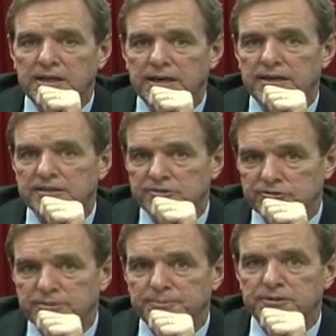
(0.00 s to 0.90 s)
and
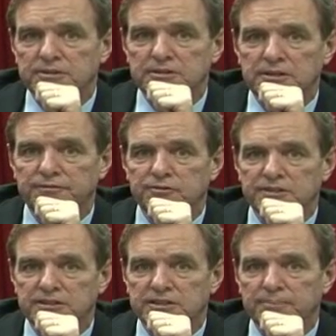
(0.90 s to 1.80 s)
contribute if you
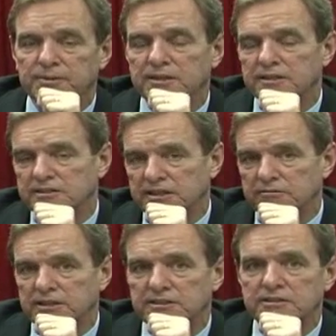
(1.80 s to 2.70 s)
see something that
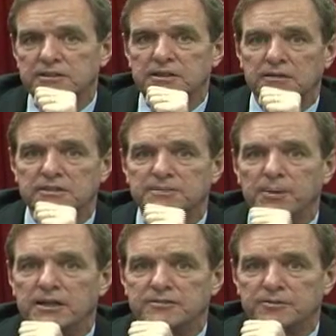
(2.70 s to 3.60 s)
generates a
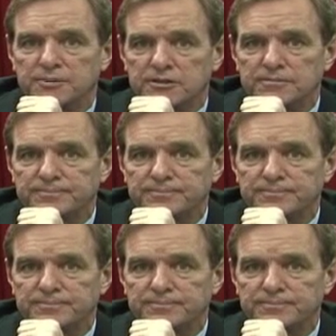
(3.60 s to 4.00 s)
response from you.